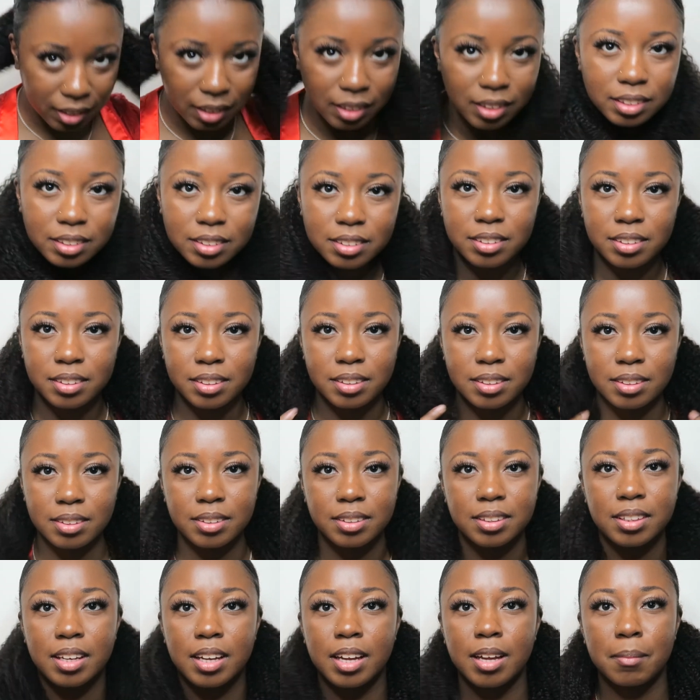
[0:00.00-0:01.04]
it in two.
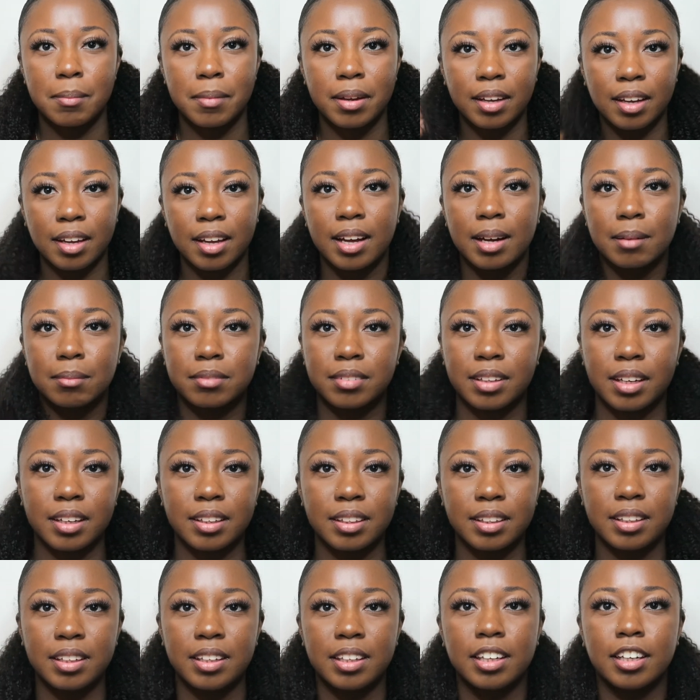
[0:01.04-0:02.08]
You can come
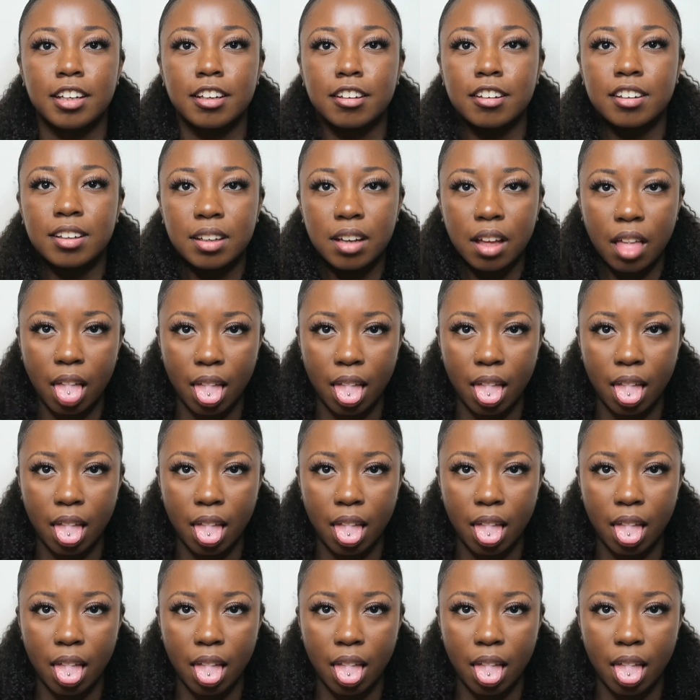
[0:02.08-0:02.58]
around here.